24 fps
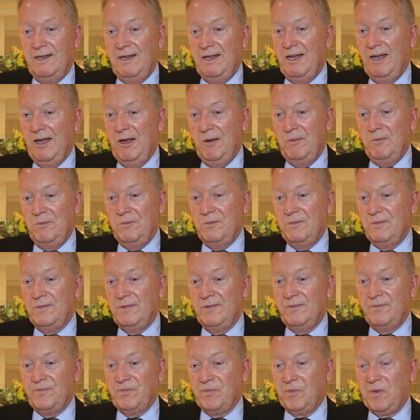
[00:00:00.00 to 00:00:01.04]
um,
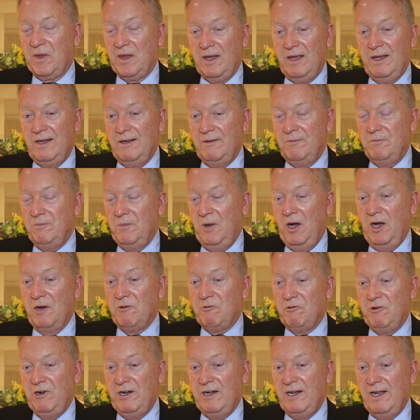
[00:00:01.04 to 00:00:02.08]
Mike
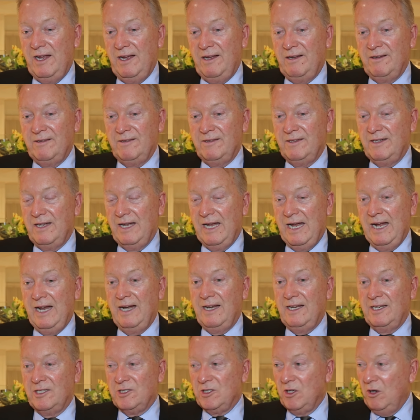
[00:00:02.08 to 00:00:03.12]
Ridout,
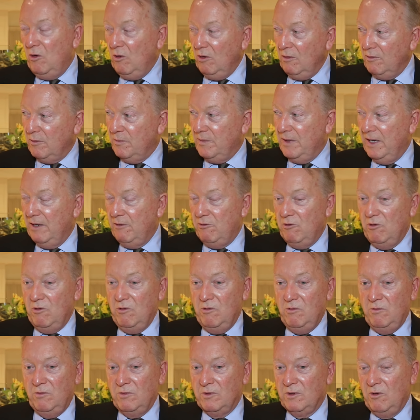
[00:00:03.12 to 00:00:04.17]
Alex, all of them, they're
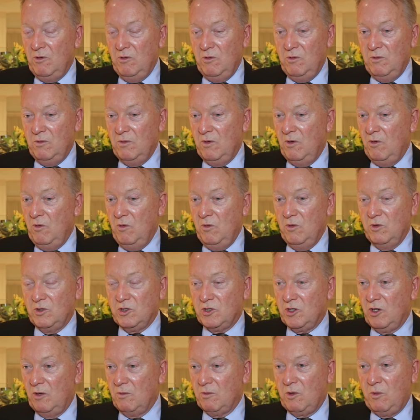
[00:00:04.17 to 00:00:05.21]
all all, all
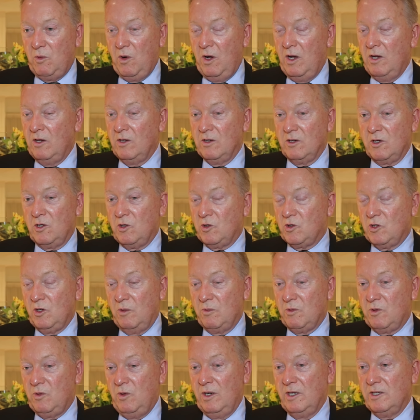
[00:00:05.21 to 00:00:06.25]
top, qual
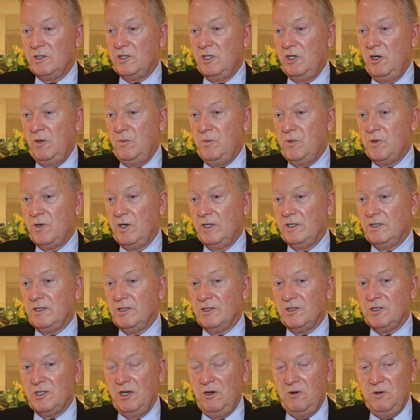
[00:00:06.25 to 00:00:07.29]
top quality
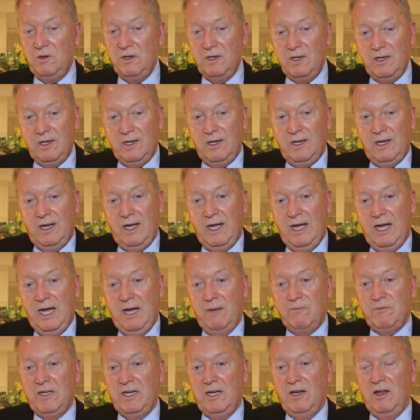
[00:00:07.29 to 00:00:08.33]
operators, so
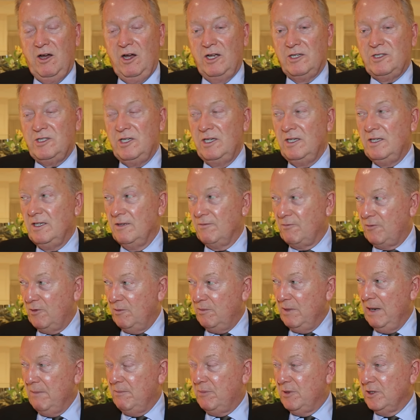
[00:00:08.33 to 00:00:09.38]
I'm delighted
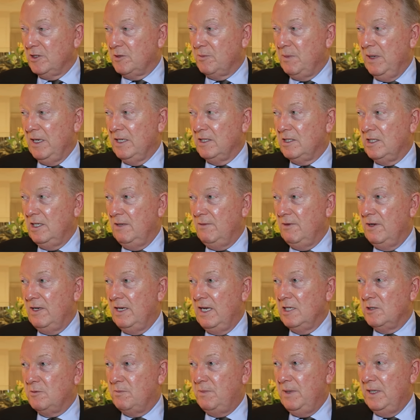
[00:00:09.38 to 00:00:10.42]
from that perspective, and
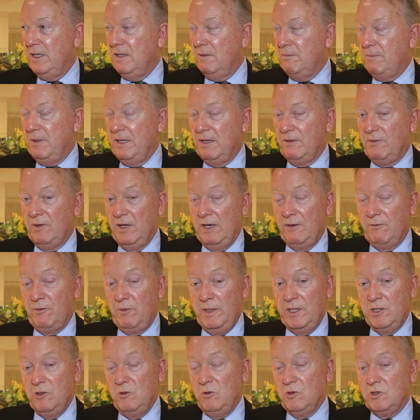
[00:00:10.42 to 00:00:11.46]
that's been a big thing for
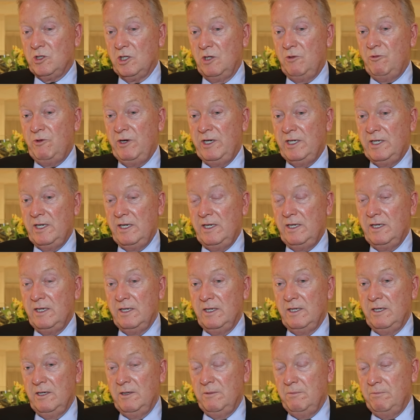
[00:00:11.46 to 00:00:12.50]
me. And also reading,
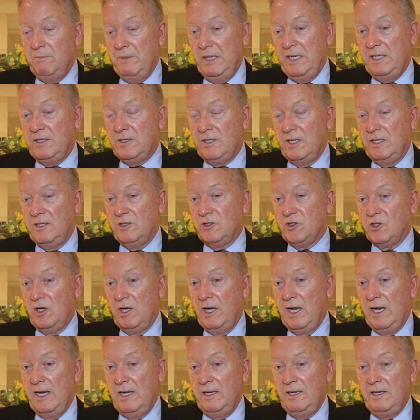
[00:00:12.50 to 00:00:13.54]
meeting
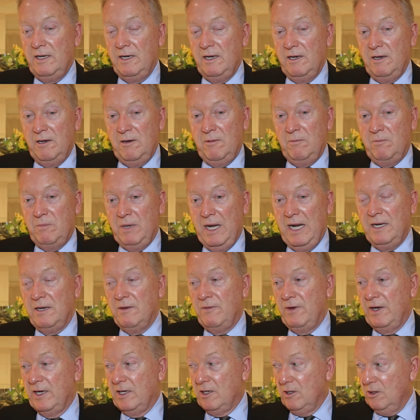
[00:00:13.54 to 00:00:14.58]
Selen
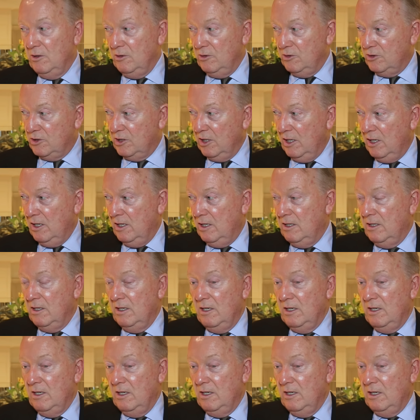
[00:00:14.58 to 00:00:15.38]
Blatnevek, who's uh,